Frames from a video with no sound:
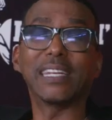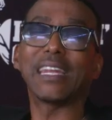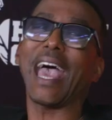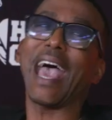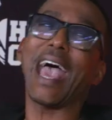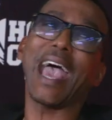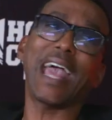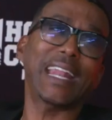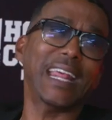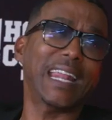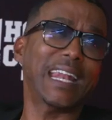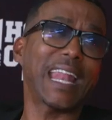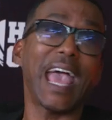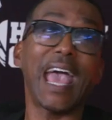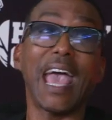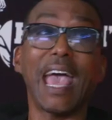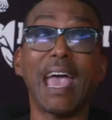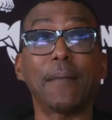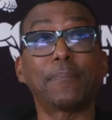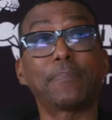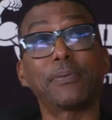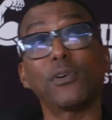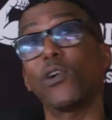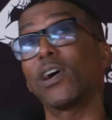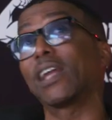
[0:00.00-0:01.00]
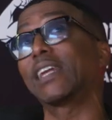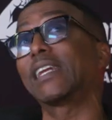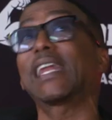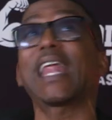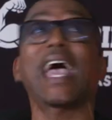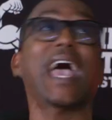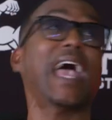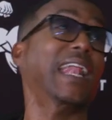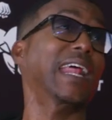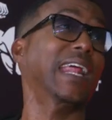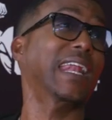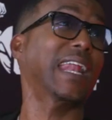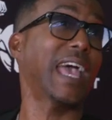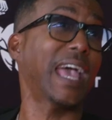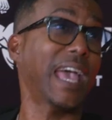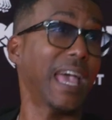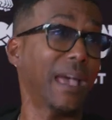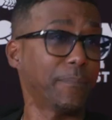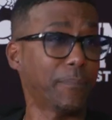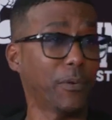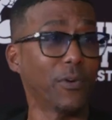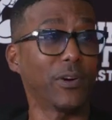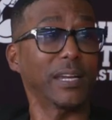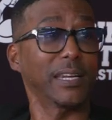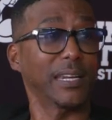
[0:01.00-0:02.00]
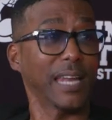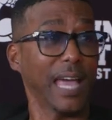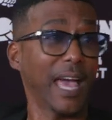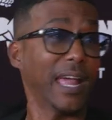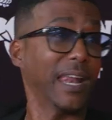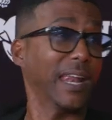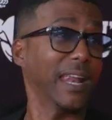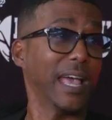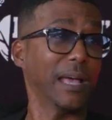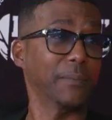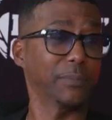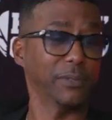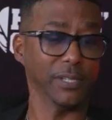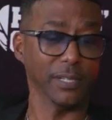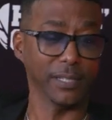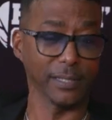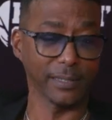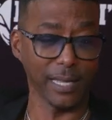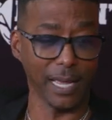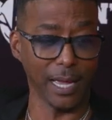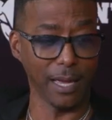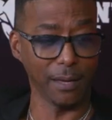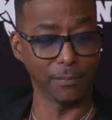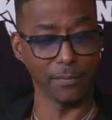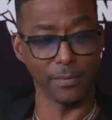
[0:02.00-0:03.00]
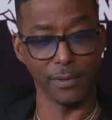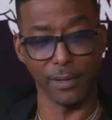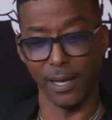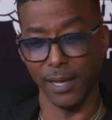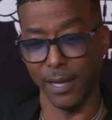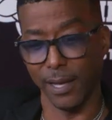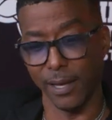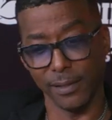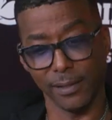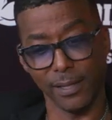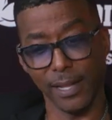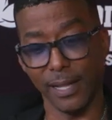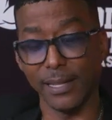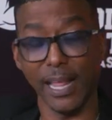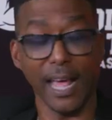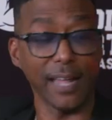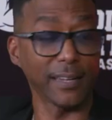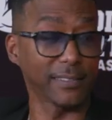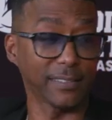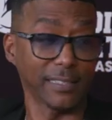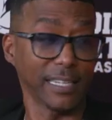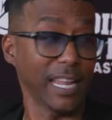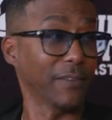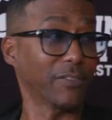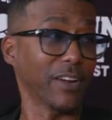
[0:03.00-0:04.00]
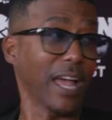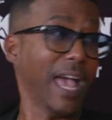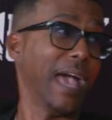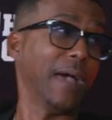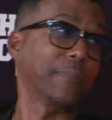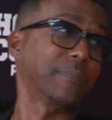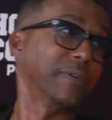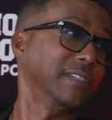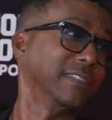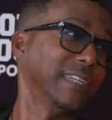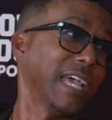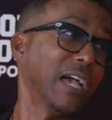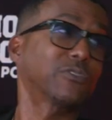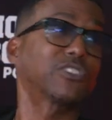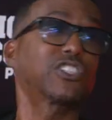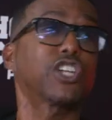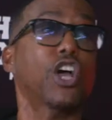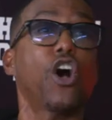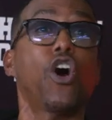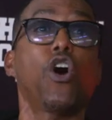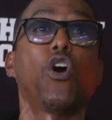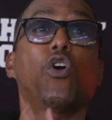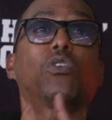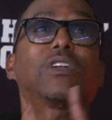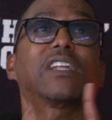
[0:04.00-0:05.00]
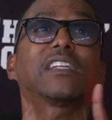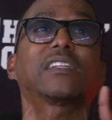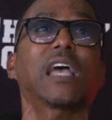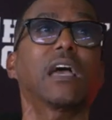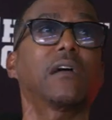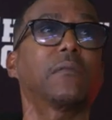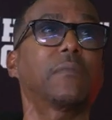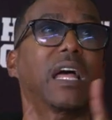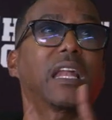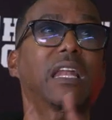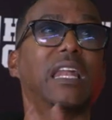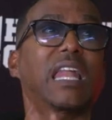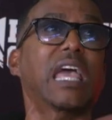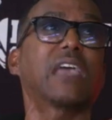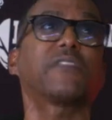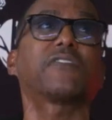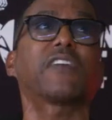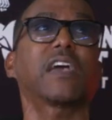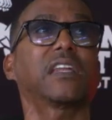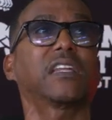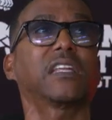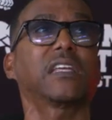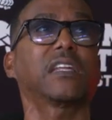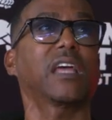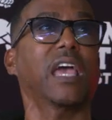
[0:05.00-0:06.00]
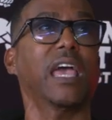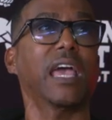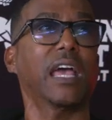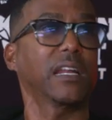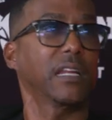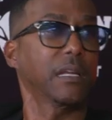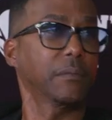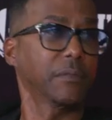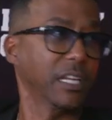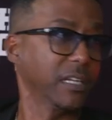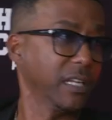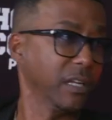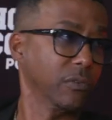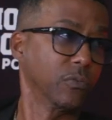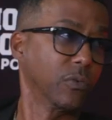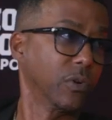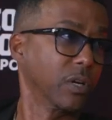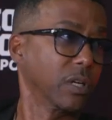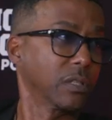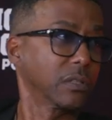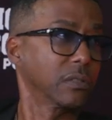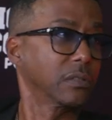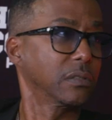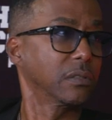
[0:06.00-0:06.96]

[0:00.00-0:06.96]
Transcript: 99.99% of the time, and that just never happened. That was the only time in my life I did an ad lib that didn't work.